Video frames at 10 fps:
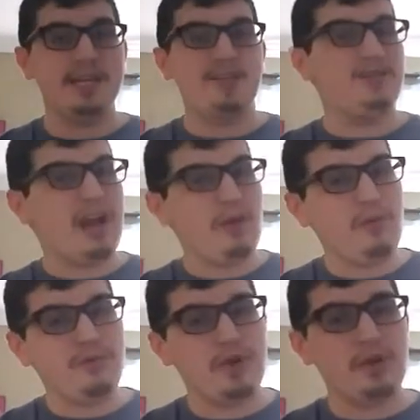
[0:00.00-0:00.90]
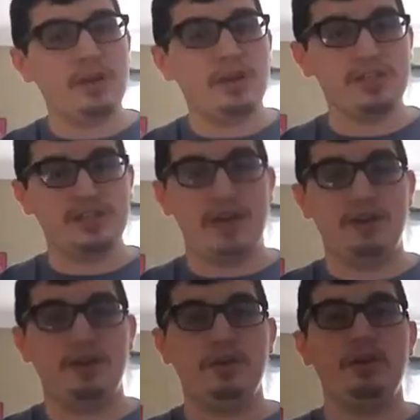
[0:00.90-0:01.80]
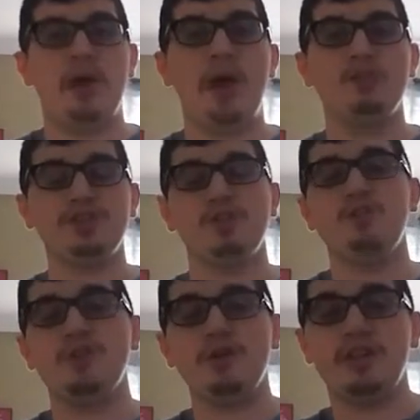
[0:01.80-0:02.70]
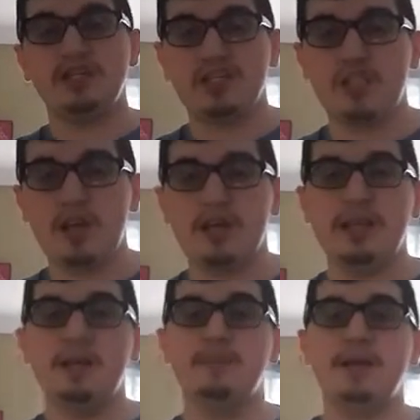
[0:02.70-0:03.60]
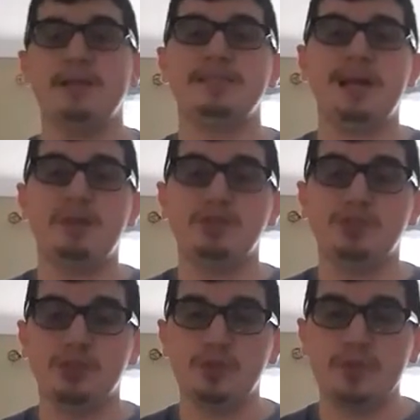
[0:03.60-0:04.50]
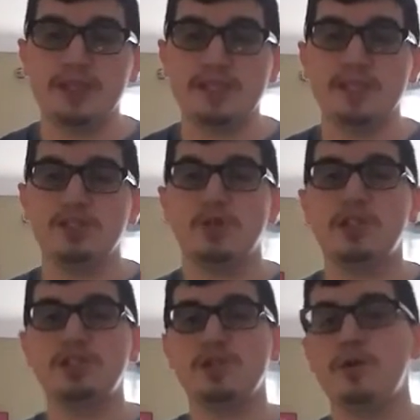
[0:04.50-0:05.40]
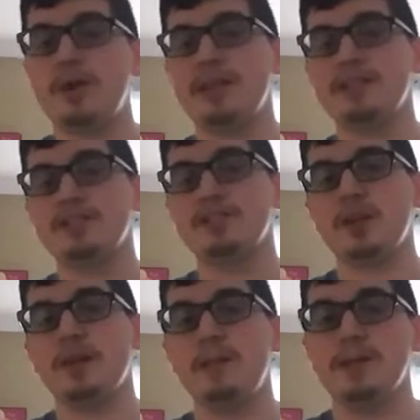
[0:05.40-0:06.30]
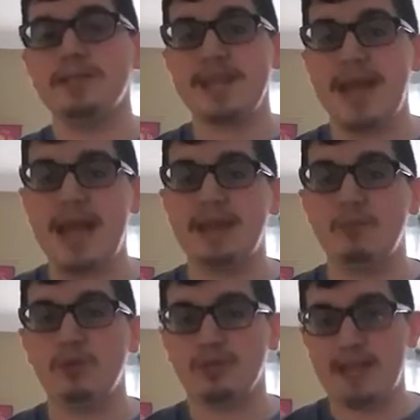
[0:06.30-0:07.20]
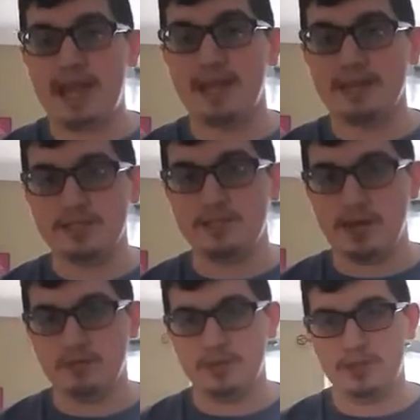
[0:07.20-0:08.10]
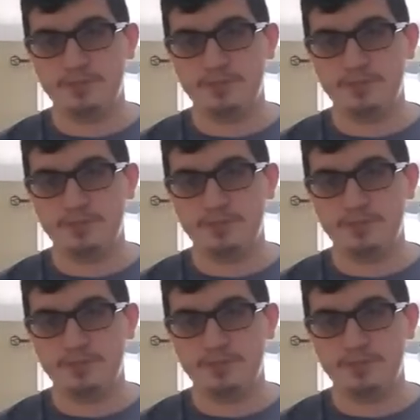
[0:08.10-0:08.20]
I forgot to review it on Saturday. I was gonna review it on Sunday, but I was too busy. So let's go ahead and let's talk about Tag and what Tag is about.